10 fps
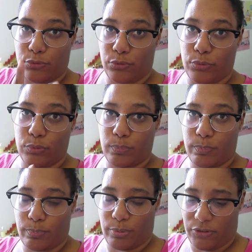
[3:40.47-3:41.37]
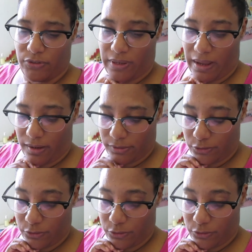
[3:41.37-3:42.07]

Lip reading: two postcards.